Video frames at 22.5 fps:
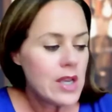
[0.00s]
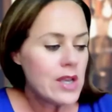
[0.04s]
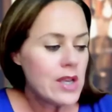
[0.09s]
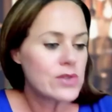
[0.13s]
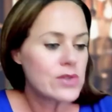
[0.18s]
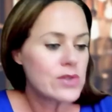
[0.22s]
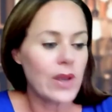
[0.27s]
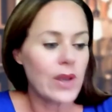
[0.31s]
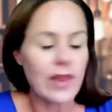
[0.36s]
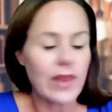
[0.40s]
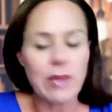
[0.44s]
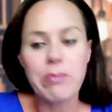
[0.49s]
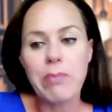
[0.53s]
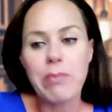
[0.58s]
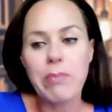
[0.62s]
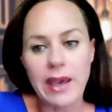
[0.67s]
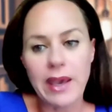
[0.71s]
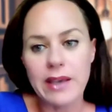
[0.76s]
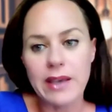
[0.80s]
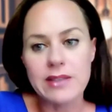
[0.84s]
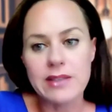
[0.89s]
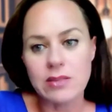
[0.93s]
So I like
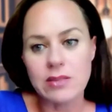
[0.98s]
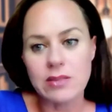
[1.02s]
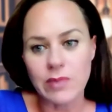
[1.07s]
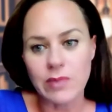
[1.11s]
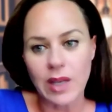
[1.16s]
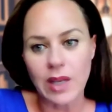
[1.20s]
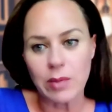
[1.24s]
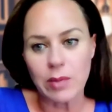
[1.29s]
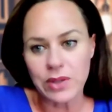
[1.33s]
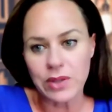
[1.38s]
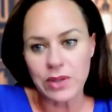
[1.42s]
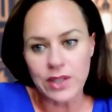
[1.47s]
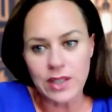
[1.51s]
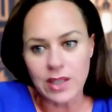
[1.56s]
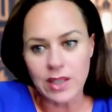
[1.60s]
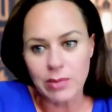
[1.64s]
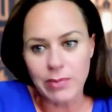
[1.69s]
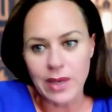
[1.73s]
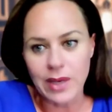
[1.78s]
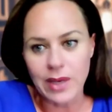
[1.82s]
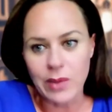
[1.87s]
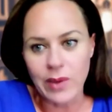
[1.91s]
begged and
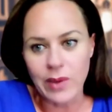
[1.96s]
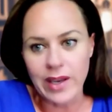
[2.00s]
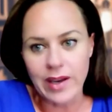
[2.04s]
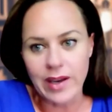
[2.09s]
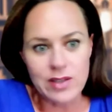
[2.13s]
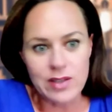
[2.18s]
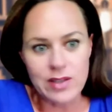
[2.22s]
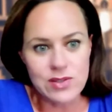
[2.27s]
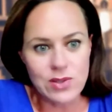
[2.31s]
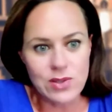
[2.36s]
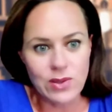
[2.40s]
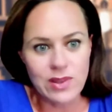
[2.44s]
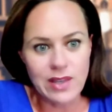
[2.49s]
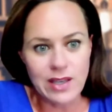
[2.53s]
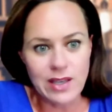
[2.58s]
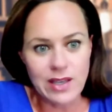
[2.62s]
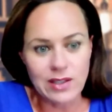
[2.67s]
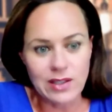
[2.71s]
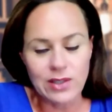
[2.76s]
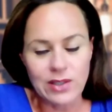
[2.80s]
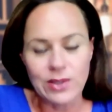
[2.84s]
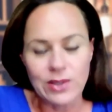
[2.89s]
pleaded my way on. So
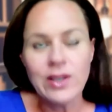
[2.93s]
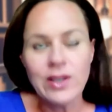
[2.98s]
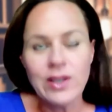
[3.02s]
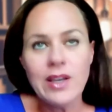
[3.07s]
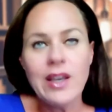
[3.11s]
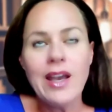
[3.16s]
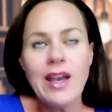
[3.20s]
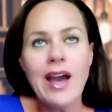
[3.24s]
thank you.